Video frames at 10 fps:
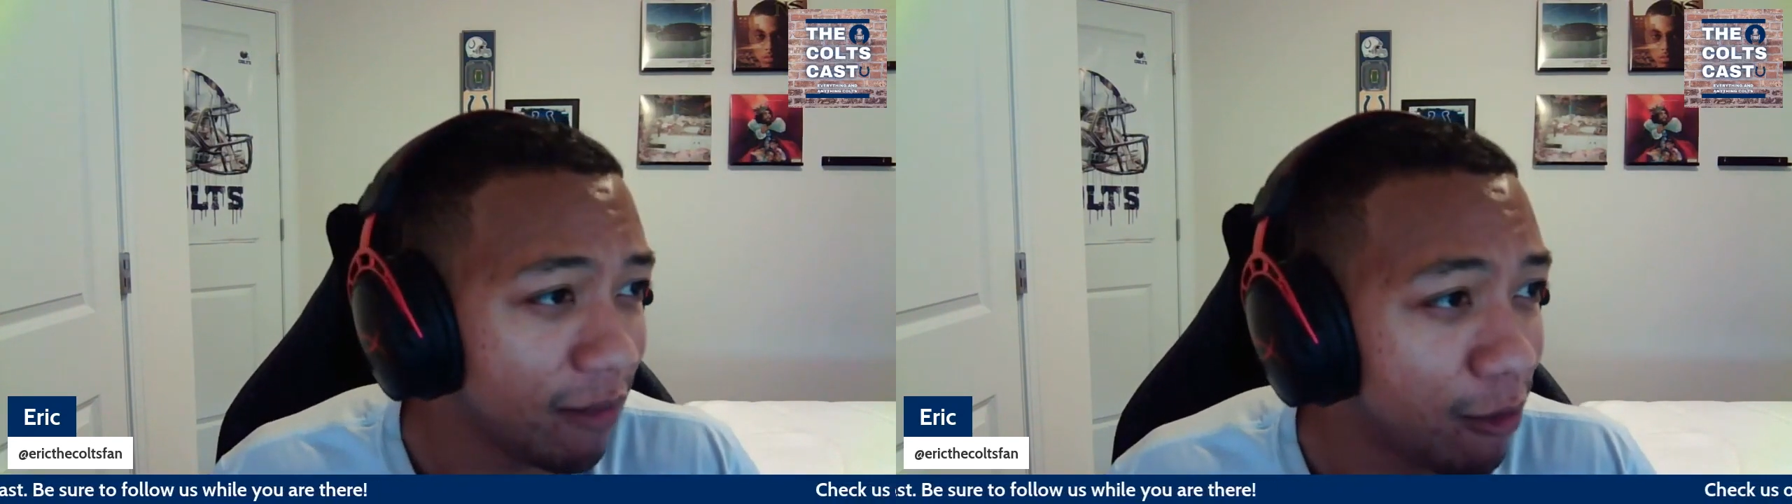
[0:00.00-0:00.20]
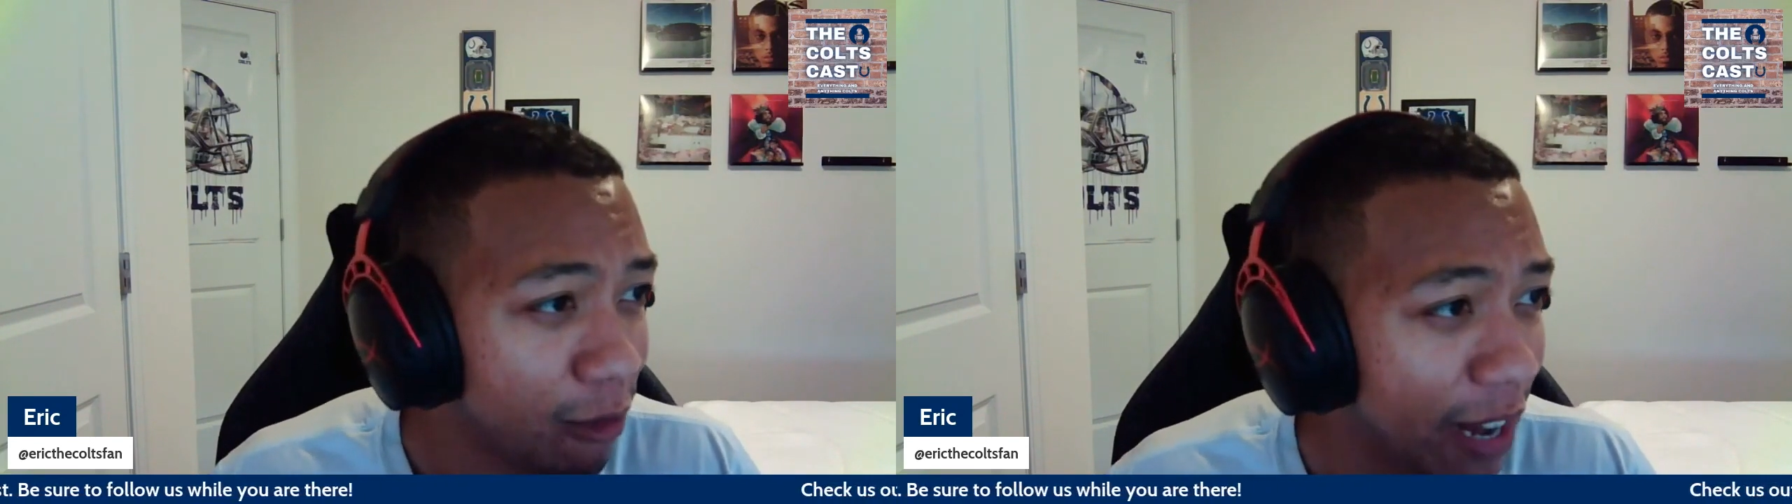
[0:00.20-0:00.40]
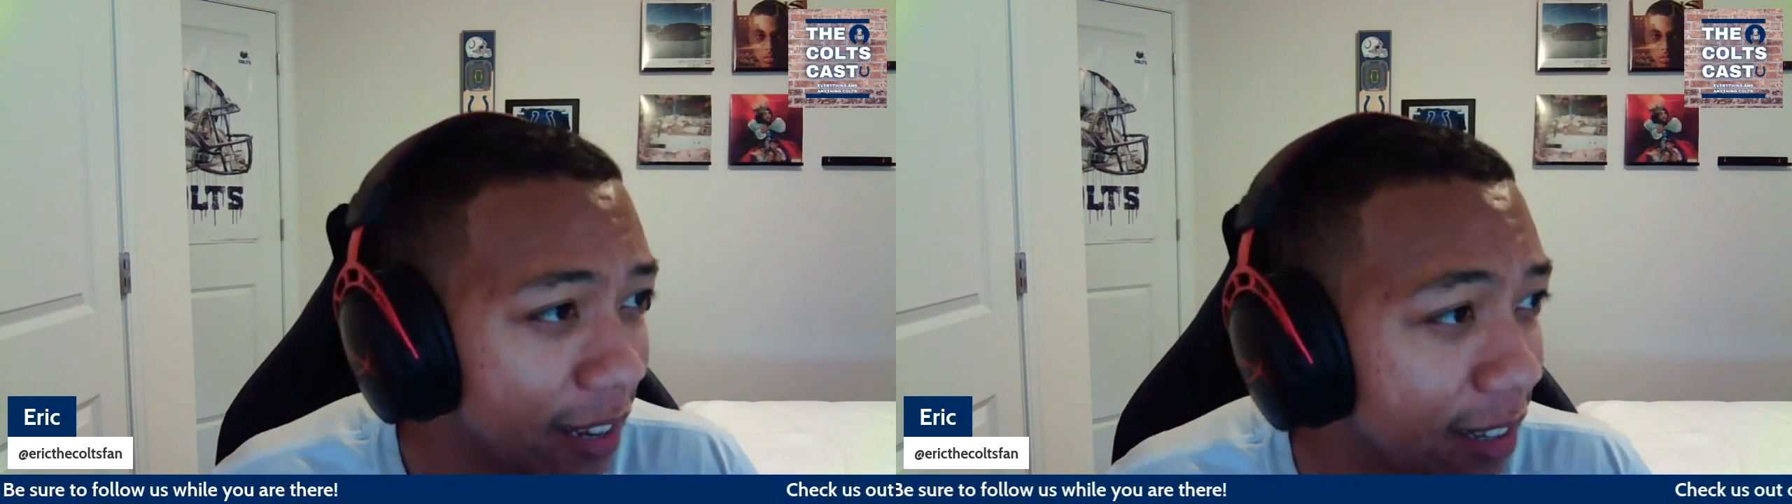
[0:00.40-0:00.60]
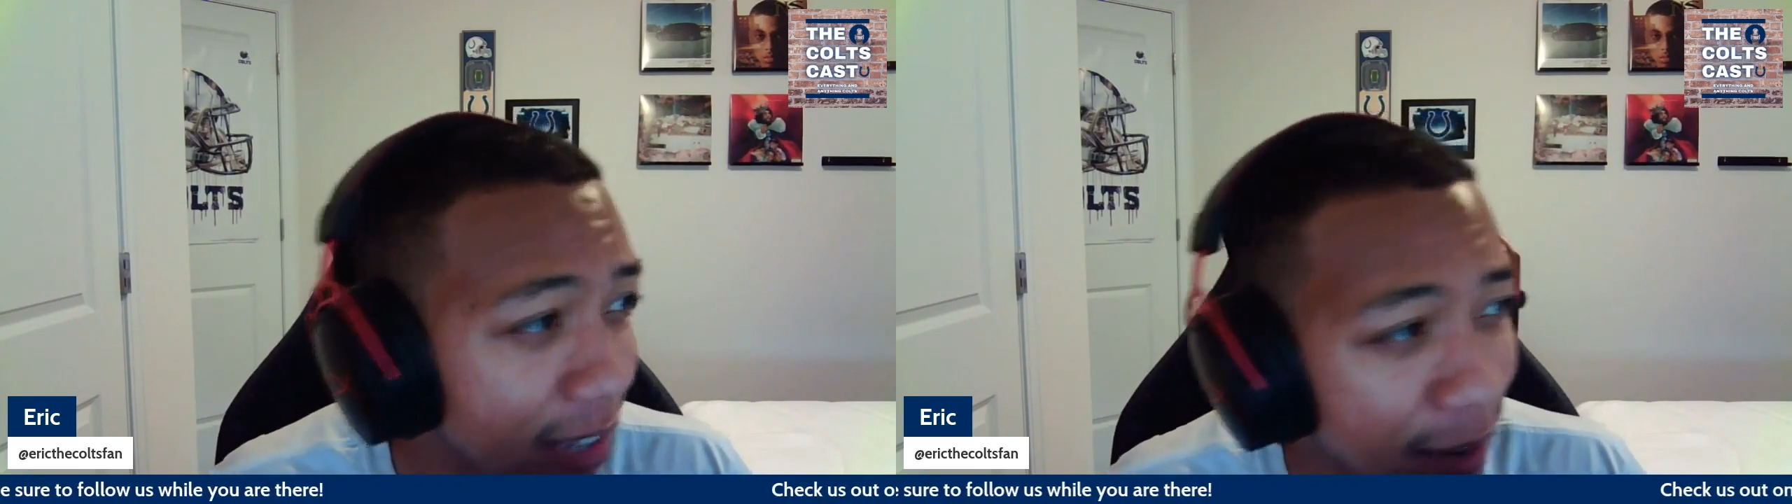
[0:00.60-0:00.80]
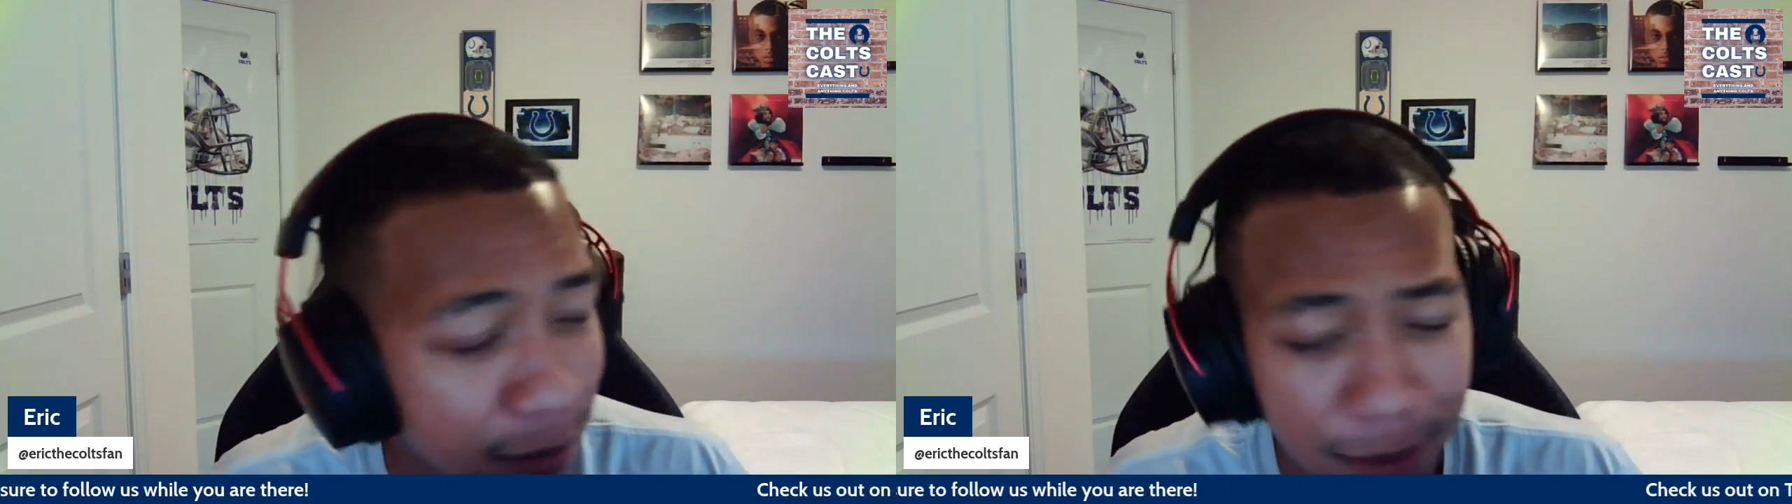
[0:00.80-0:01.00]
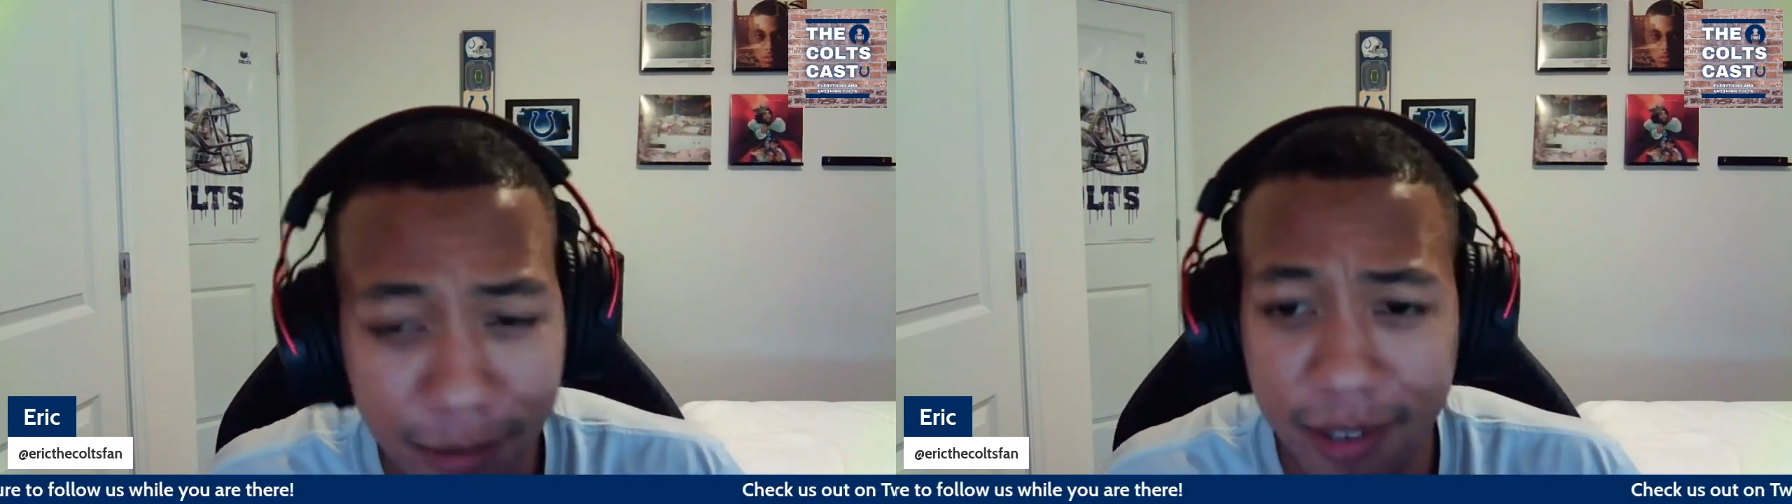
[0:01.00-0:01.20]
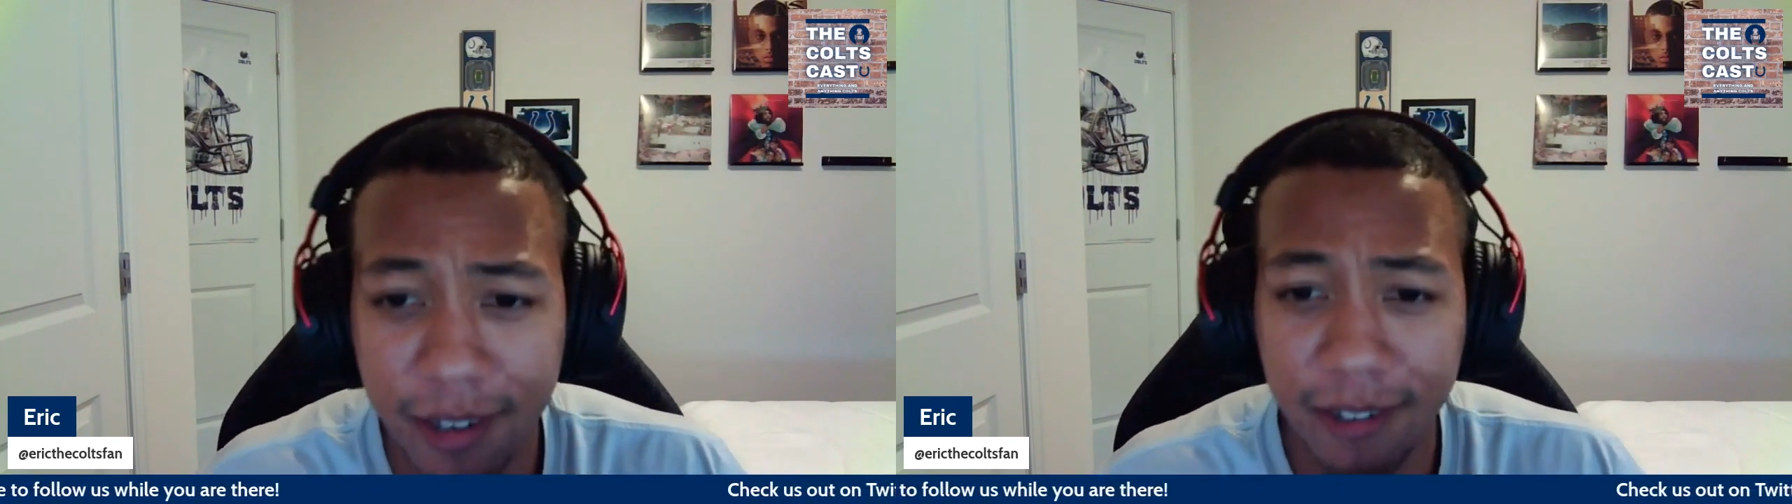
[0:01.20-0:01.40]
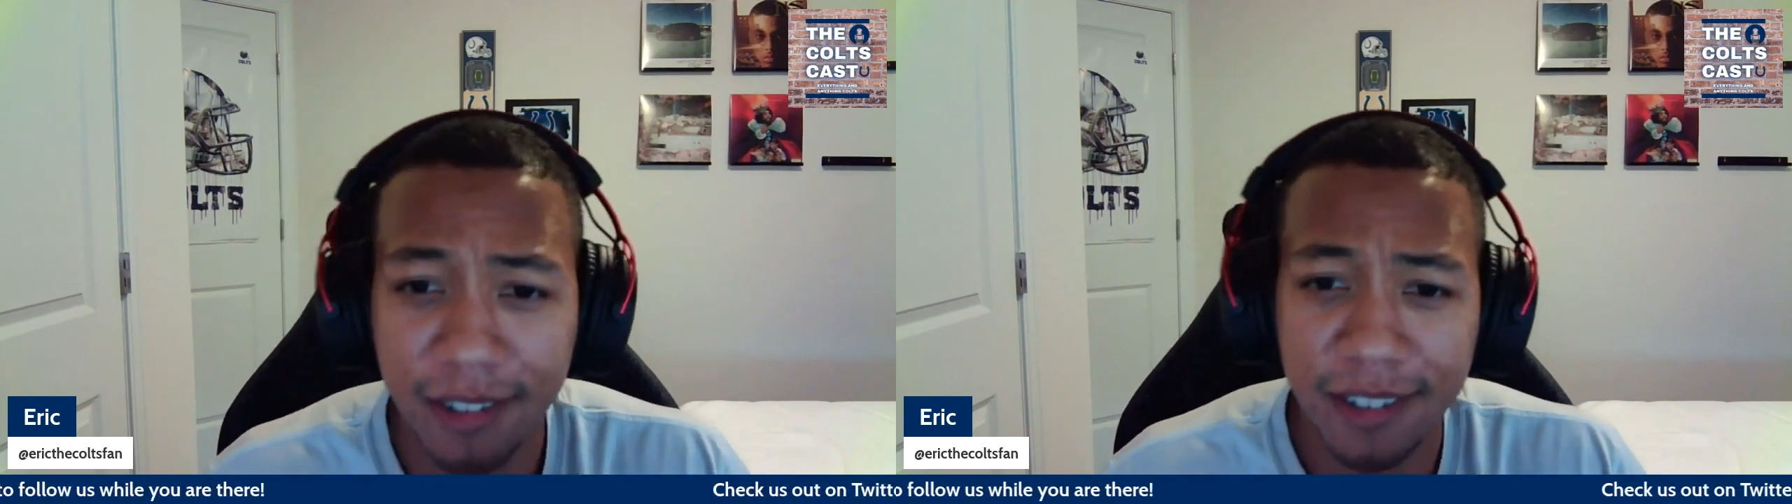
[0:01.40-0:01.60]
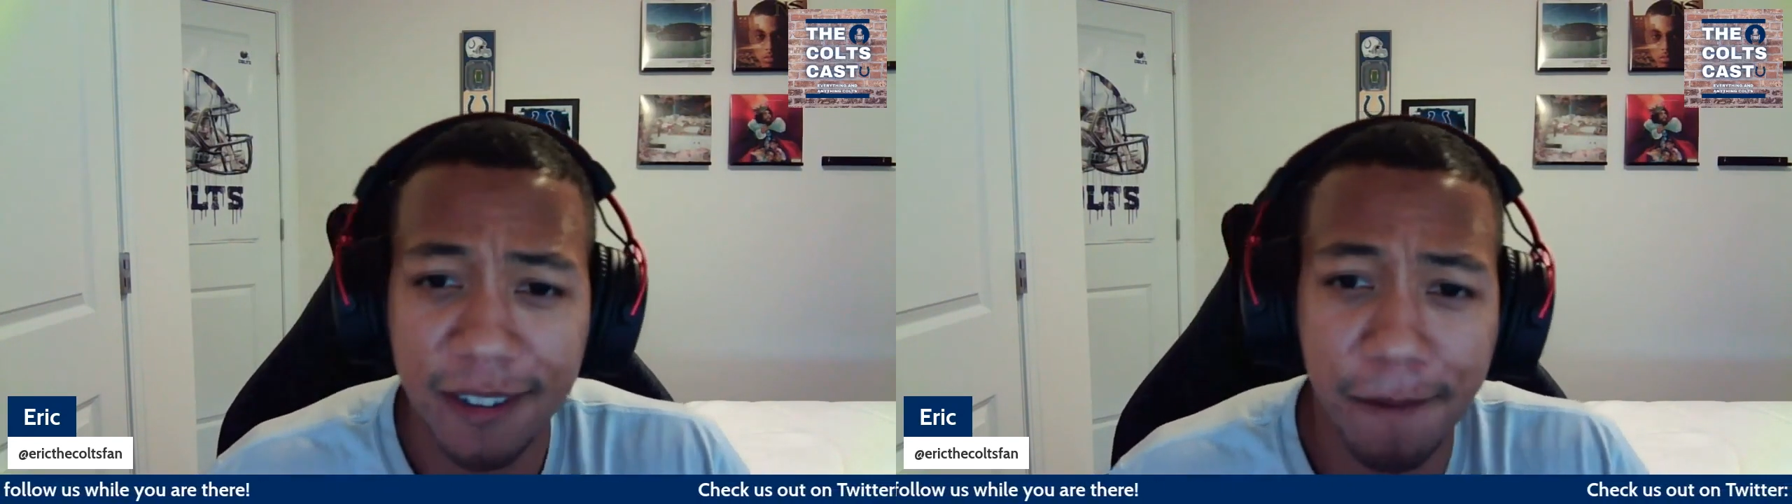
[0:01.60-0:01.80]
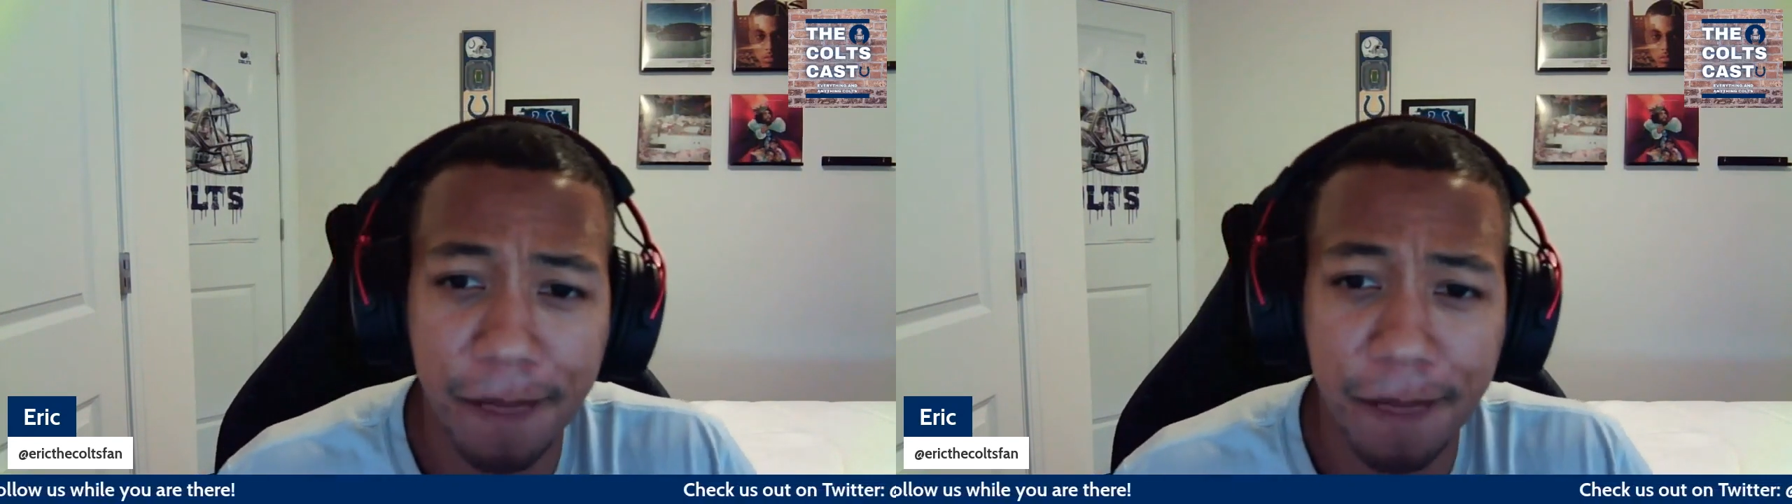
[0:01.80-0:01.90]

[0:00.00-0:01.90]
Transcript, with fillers: Grand Slam episodes.